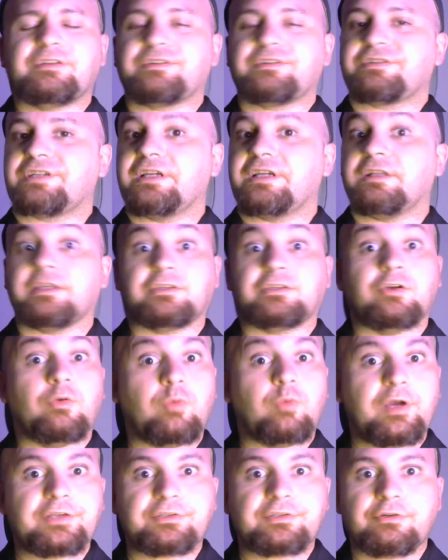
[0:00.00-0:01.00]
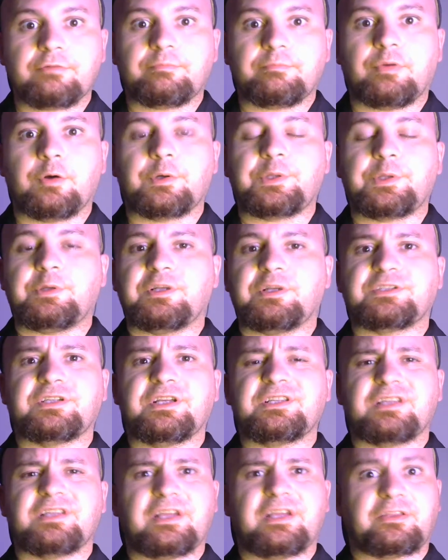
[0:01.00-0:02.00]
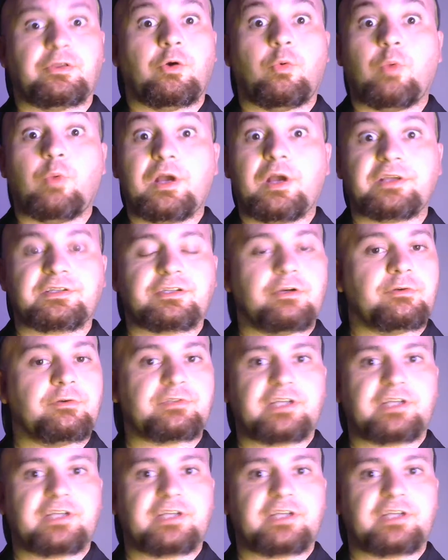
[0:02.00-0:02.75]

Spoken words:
say, like the western part of the United States, like the West Coast,